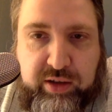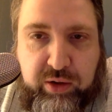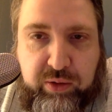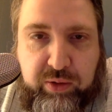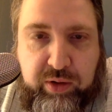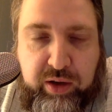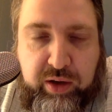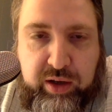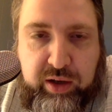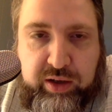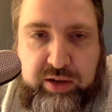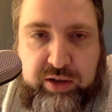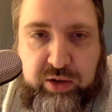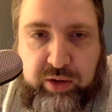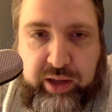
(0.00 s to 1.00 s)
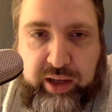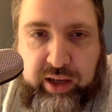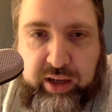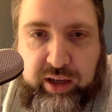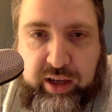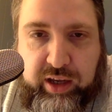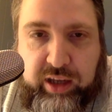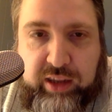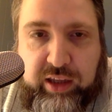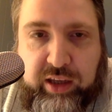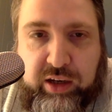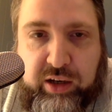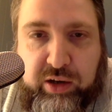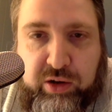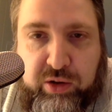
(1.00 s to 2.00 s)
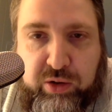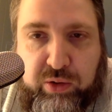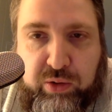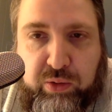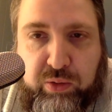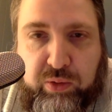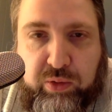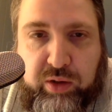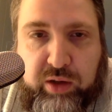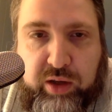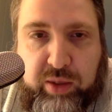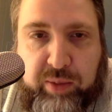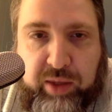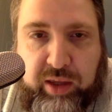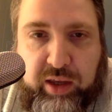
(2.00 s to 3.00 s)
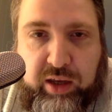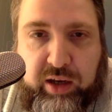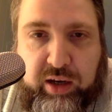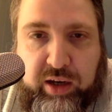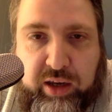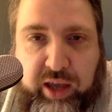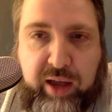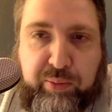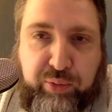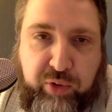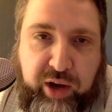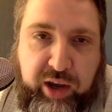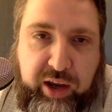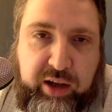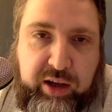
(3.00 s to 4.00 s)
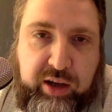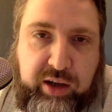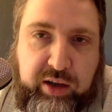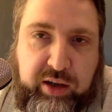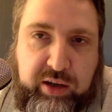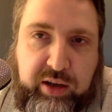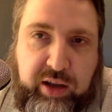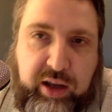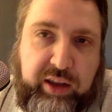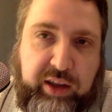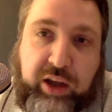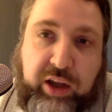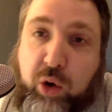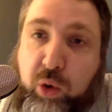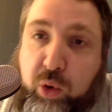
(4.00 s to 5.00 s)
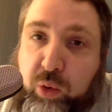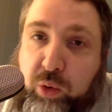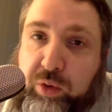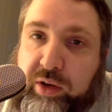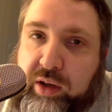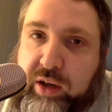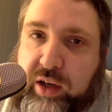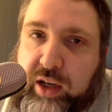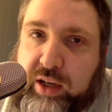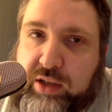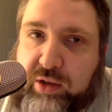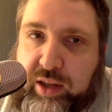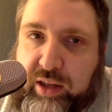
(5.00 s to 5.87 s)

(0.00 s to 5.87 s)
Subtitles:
So like anything new coming in can't break anything old, and